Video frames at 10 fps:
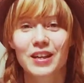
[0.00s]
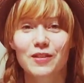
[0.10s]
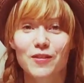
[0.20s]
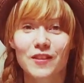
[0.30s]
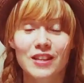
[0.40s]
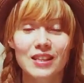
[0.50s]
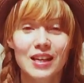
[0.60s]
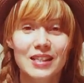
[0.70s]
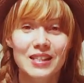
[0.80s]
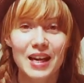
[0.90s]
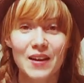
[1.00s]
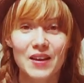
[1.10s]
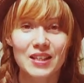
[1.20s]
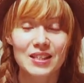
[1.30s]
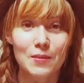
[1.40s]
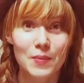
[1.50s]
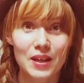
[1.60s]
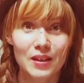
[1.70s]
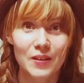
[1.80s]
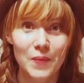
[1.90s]
ready for this. So yeah, that's the
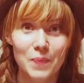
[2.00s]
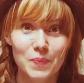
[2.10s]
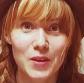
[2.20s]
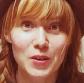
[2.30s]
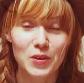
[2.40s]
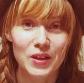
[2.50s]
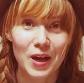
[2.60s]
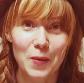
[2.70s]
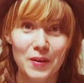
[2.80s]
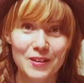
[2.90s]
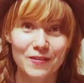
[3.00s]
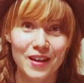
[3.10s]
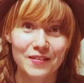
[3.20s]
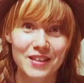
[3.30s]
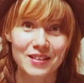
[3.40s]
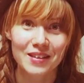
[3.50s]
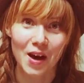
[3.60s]
big news. I hope I'll survive this.